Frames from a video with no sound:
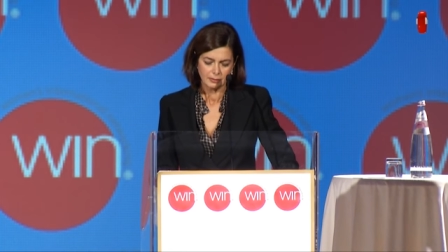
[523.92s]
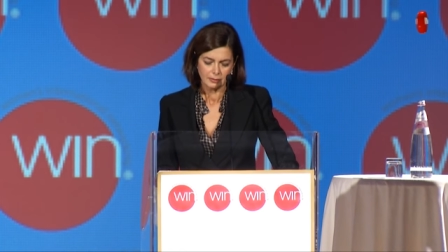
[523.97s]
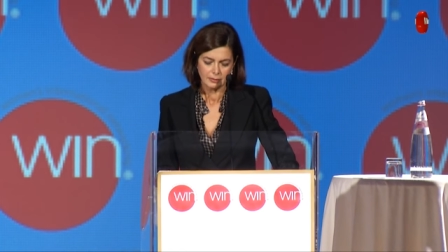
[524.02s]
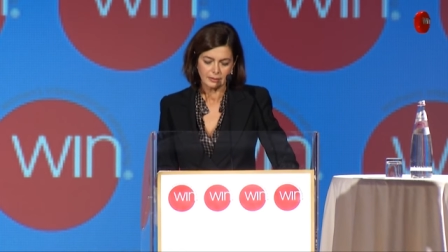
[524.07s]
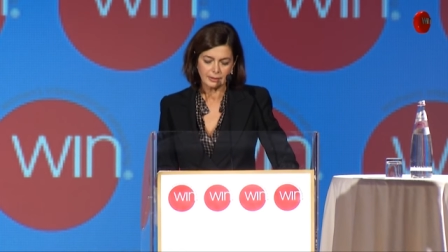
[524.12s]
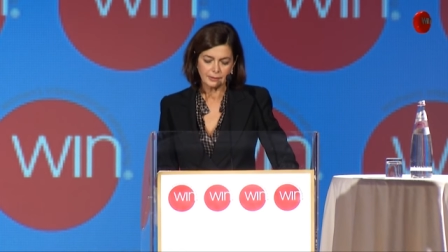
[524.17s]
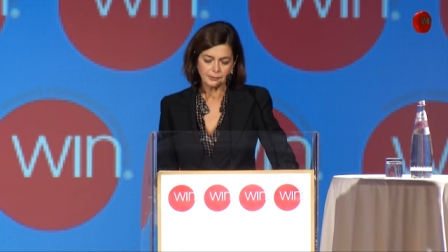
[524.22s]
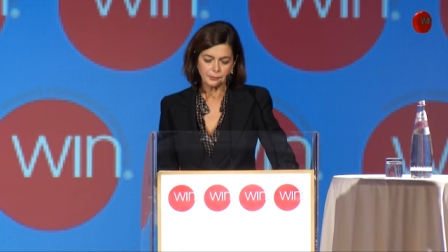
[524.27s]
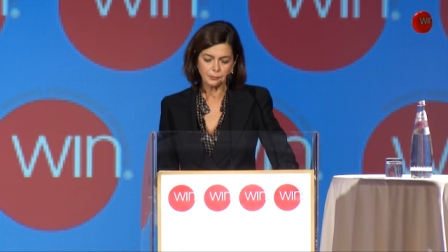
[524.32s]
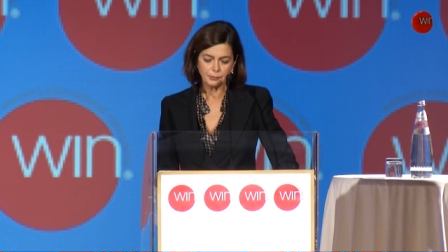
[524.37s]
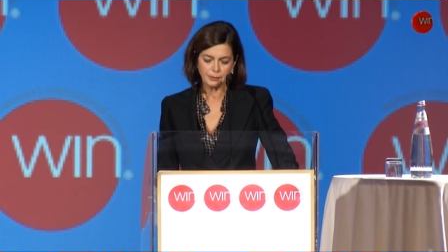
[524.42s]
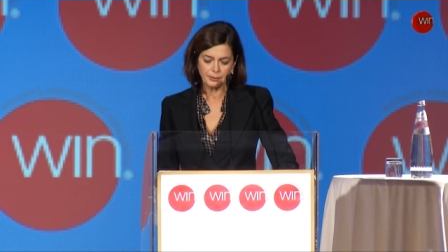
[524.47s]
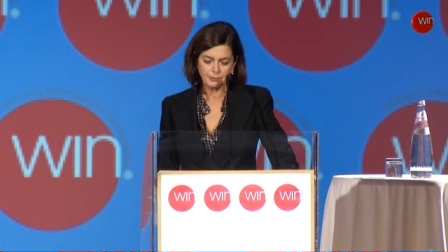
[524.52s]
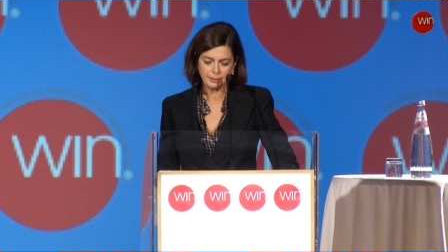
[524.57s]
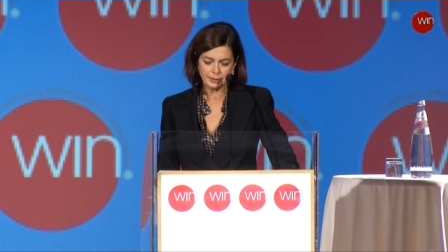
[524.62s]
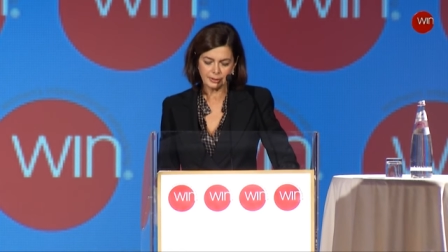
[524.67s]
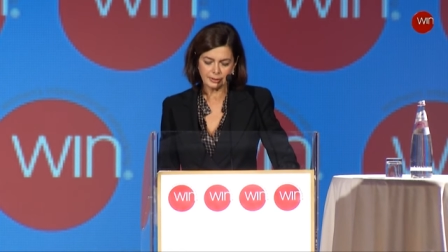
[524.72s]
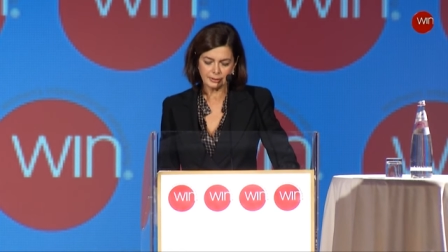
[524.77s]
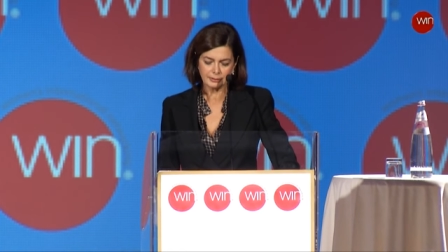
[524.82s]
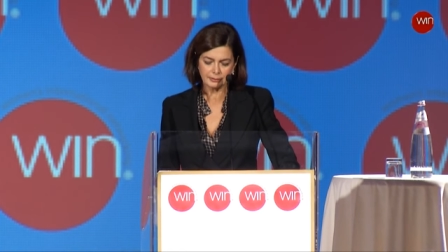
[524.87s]
that
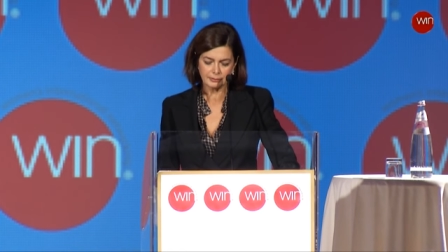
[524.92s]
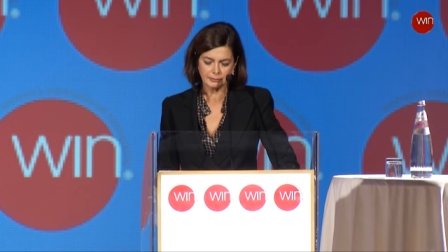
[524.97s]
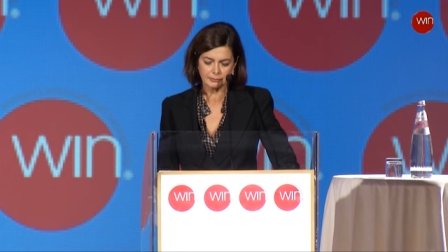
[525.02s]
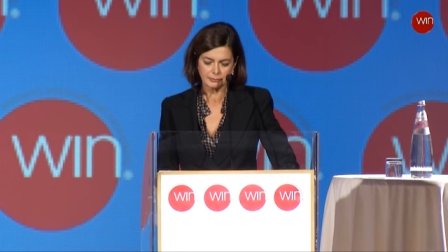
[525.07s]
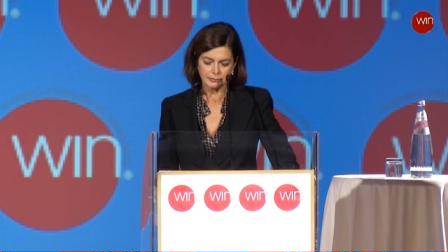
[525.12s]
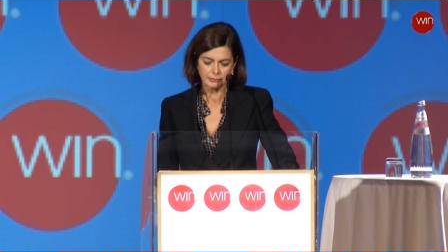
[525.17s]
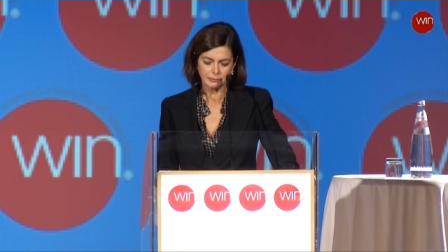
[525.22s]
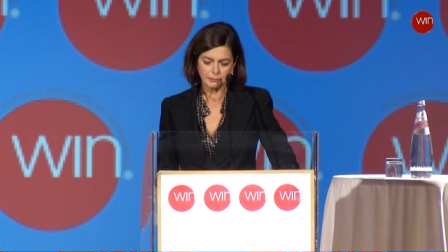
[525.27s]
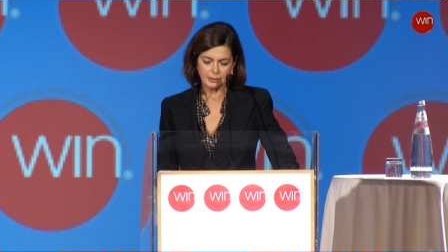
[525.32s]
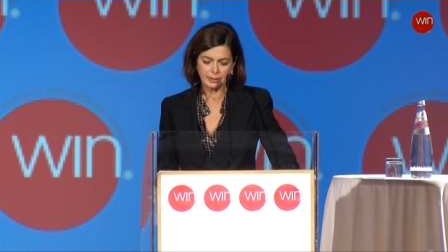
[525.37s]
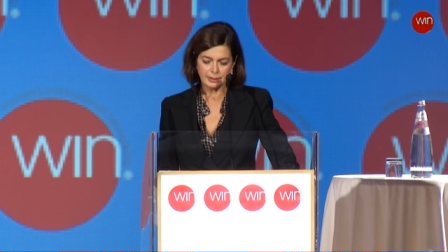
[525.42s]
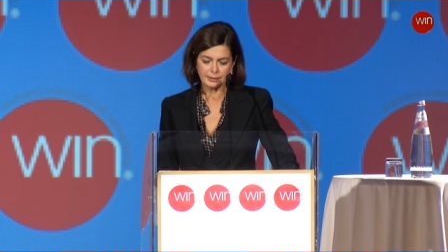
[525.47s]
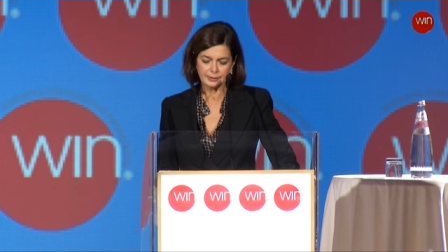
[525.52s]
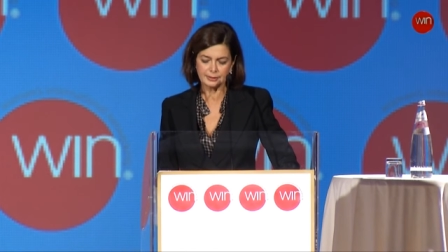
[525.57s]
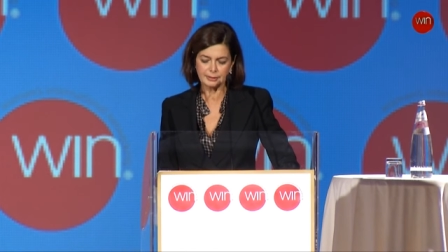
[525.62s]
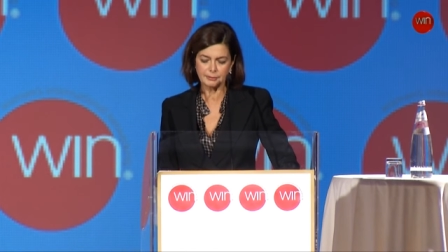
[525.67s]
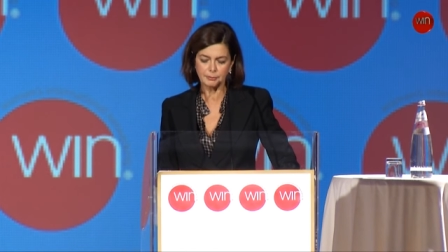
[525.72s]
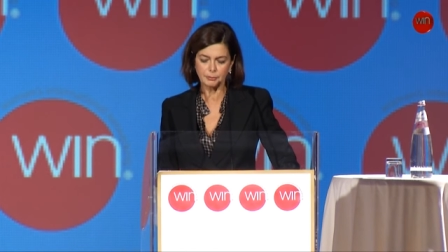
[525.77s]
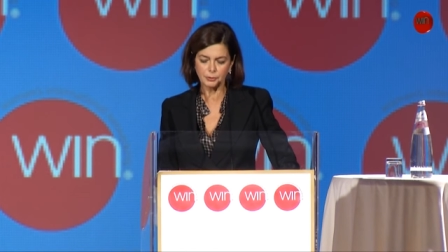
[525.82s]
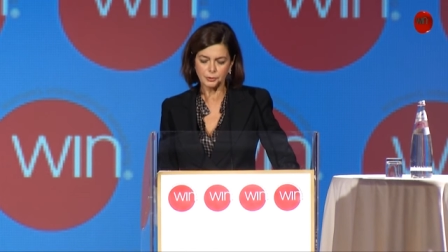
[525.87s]
women were
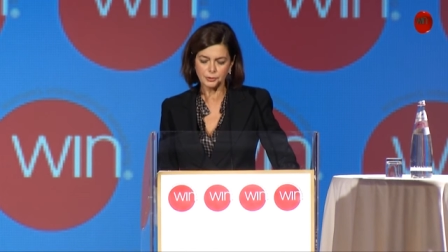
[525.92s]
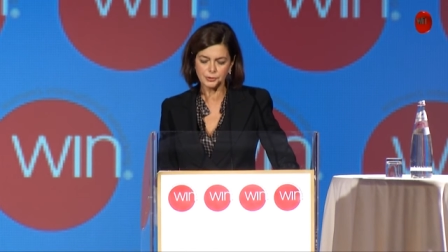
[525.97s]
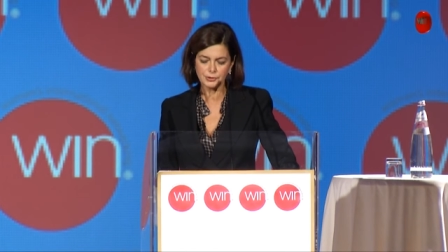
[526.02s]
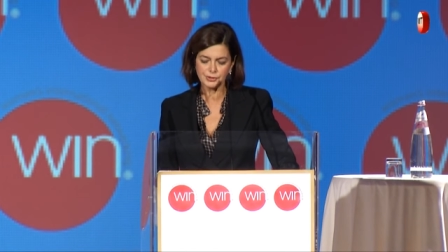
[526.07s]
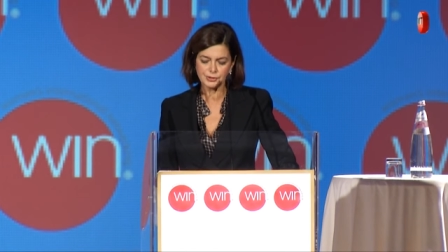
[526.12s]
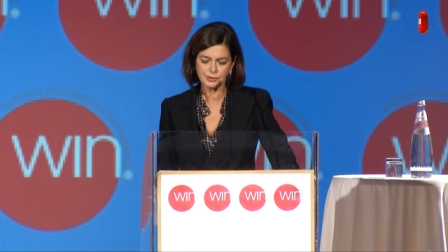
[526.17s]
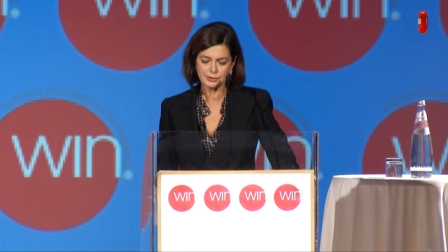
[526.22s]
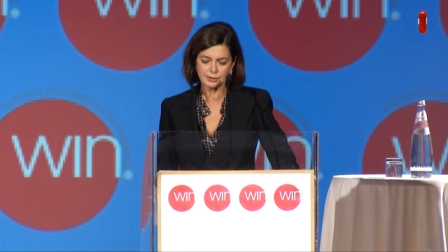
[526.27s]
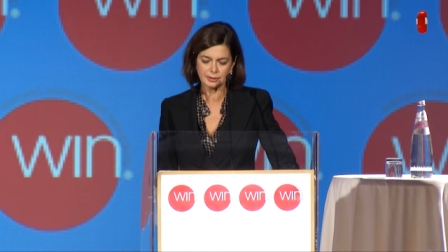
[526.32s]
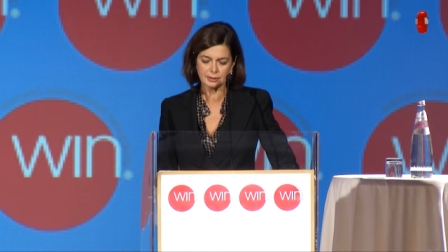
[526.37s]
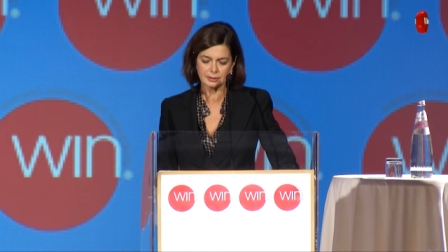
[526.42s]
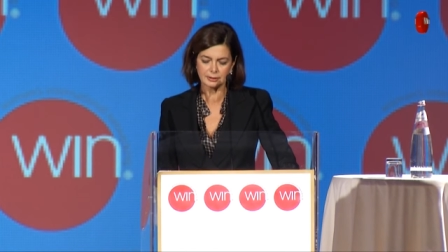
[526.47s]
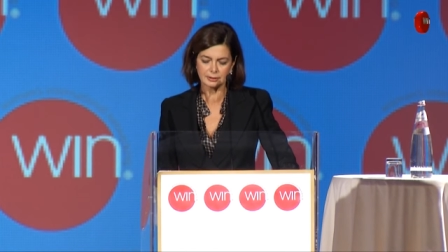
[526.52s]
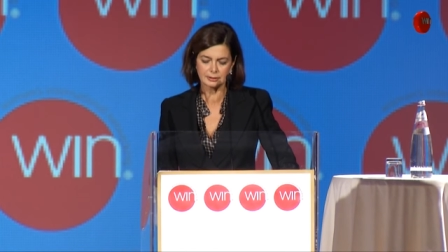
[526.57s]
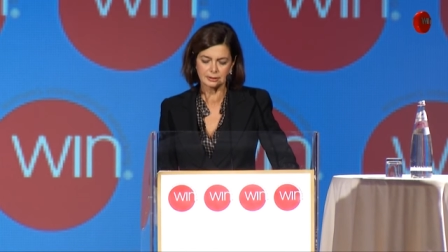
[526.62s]
the most,